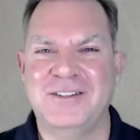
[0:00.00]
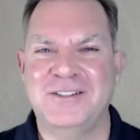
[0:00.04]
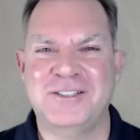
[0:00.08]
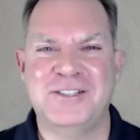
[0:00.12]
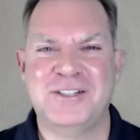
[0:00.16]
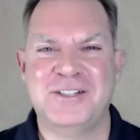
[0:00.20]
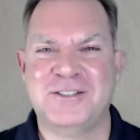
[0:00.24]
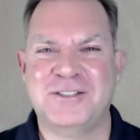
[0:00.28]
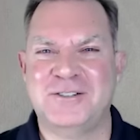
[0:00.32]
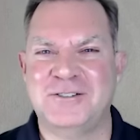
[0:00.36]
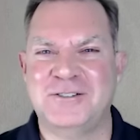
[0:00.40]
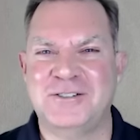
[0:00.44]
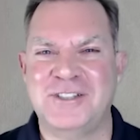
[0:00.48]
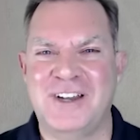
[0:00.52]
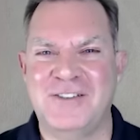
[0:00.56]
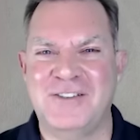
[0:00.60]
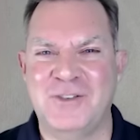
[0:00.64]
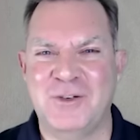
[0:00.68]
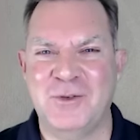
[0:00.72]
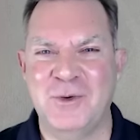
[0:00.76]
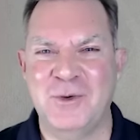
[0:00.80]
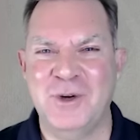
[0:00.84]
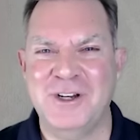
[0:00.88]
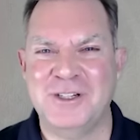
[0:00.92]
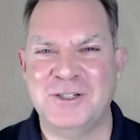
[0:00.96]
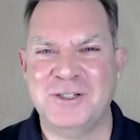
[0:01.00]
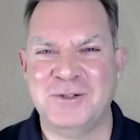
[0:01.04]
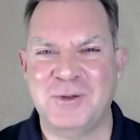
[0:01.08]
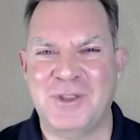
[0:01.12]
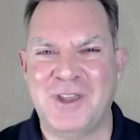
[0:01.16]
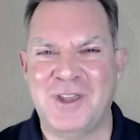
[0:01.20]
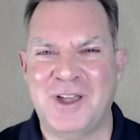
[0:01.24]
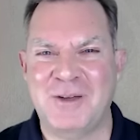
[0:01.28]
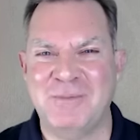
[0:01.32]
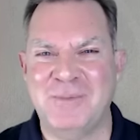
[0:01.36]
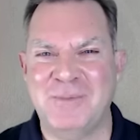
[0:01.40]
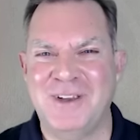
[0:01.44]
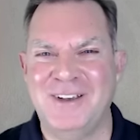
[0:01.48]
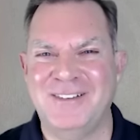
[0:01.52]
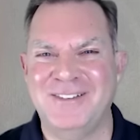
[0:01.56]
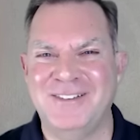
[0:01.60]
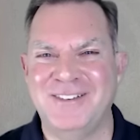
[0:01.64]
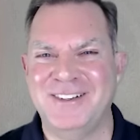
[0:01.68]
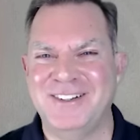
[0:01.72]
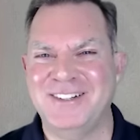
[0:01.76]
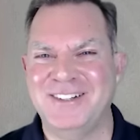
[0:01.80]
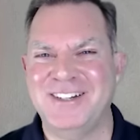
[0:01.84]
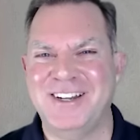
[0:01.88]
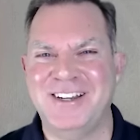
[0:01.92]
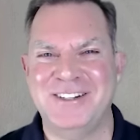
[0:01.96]
six or seven weeks without
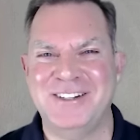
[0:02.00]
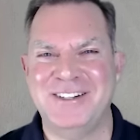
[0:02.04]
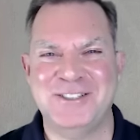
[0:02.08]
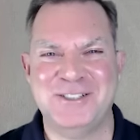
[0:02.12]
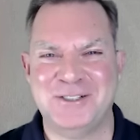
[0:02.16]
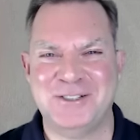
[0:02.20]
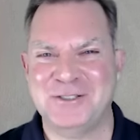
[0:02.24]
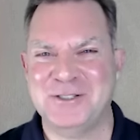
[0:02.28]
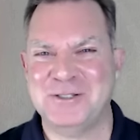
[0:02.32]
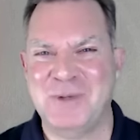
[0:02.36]
being able to taste